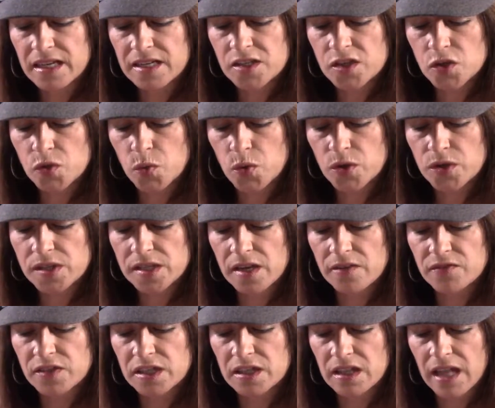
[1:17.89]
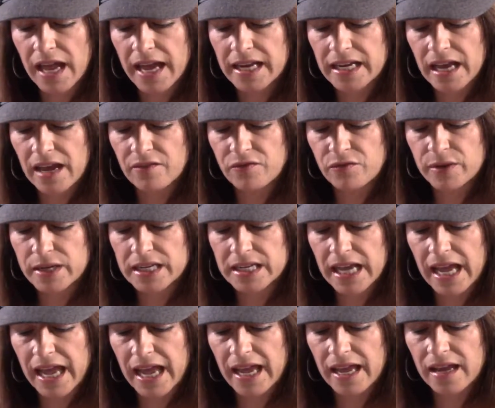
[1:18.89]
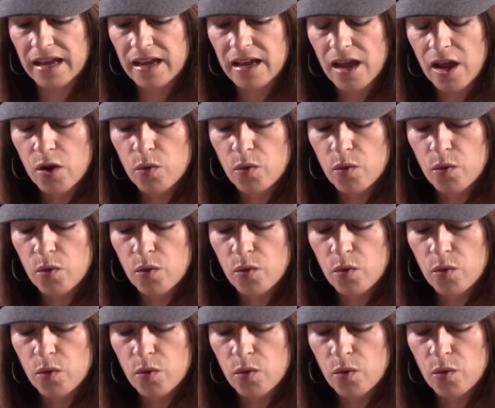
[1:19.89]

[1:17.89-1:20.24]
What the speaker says: a source of delight every day,